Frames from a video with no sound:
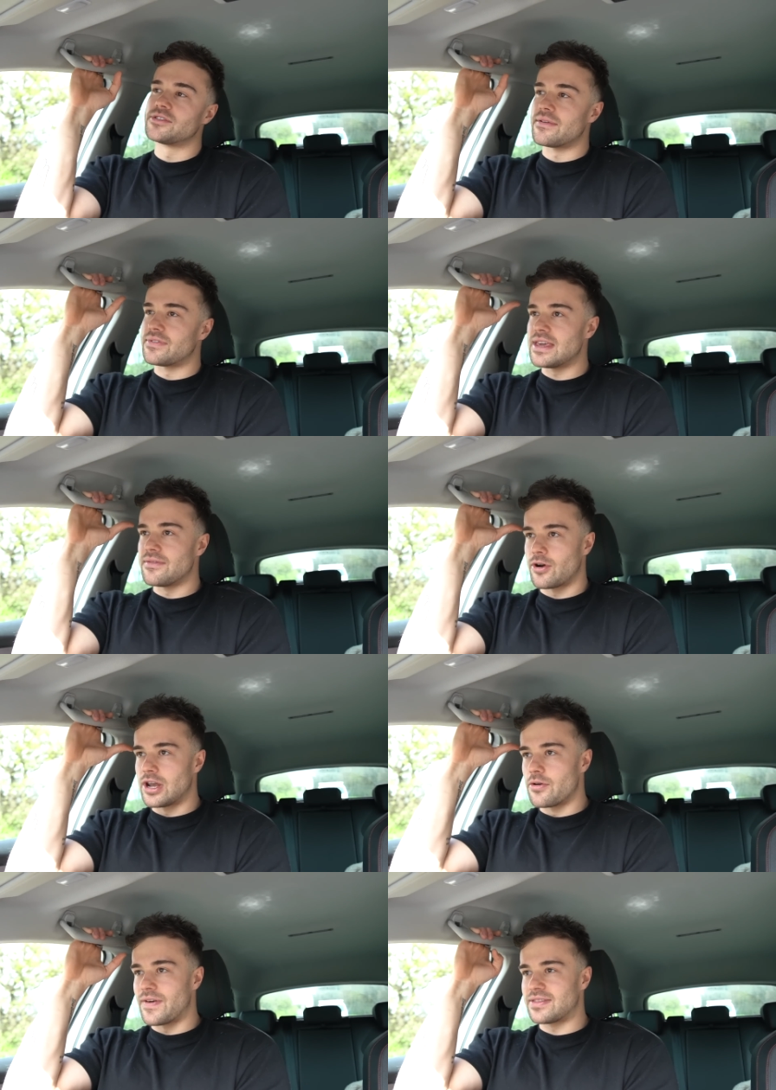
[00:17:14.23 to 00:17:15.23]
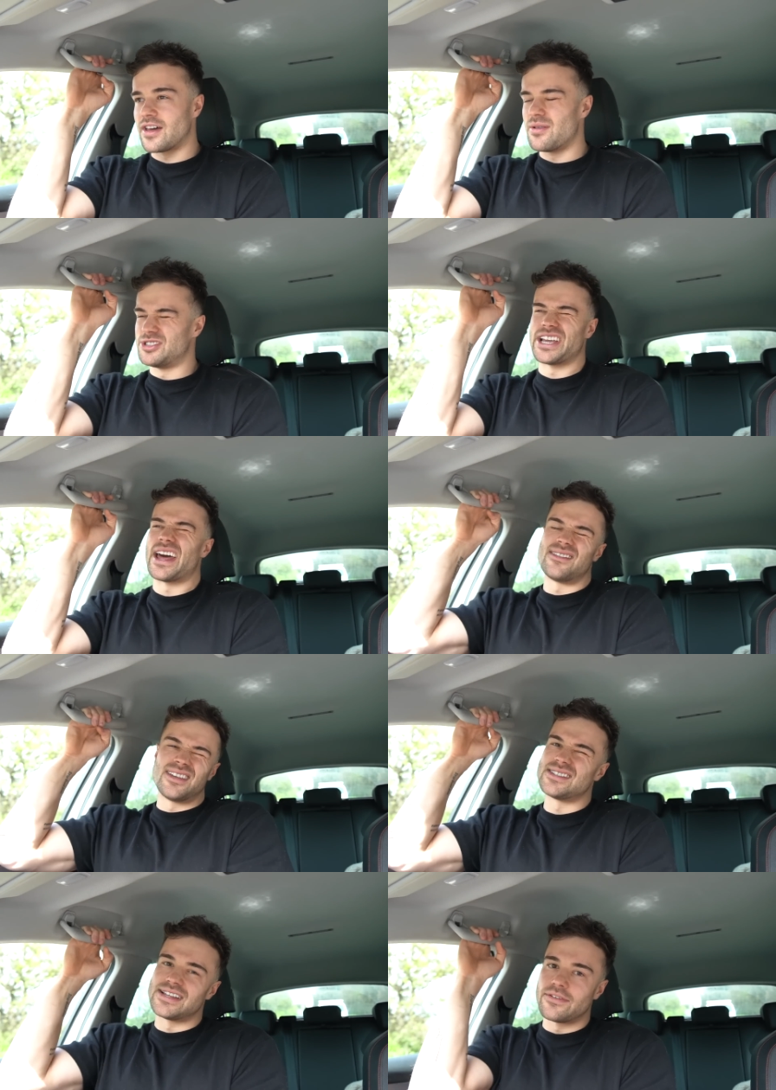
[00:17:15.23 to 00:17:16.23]
So I have to eat a very low fat diet, which again
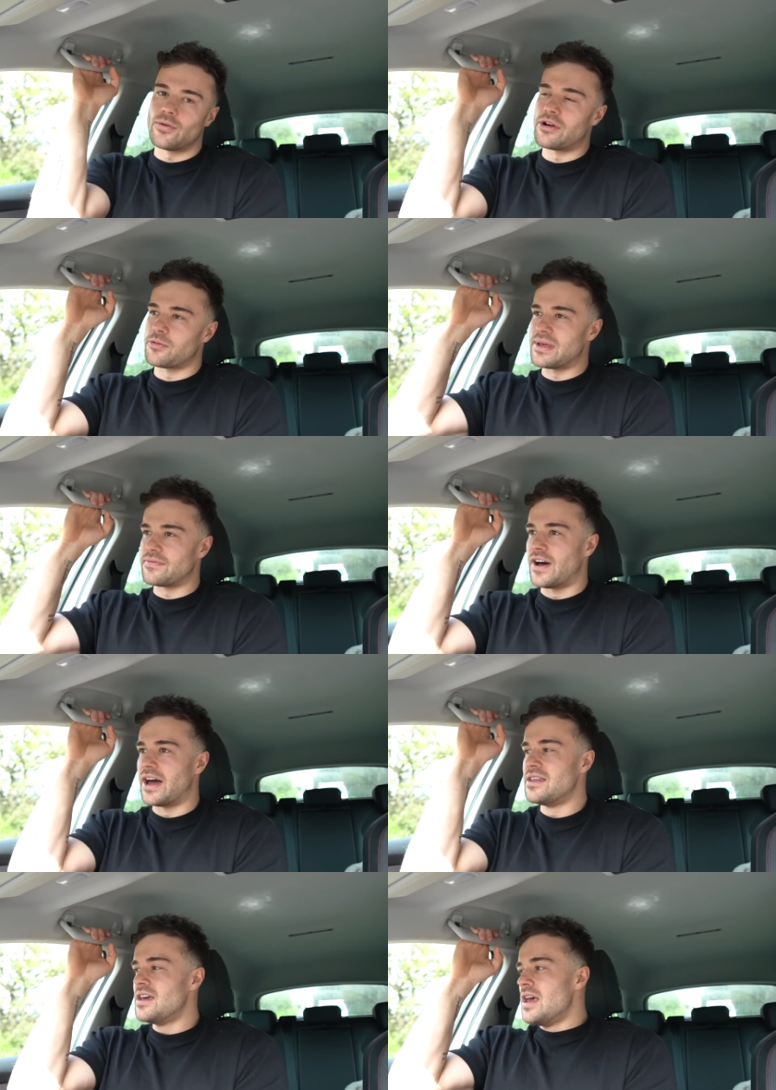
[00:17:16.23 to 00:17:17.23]
isn't the end of the world. Completely fine.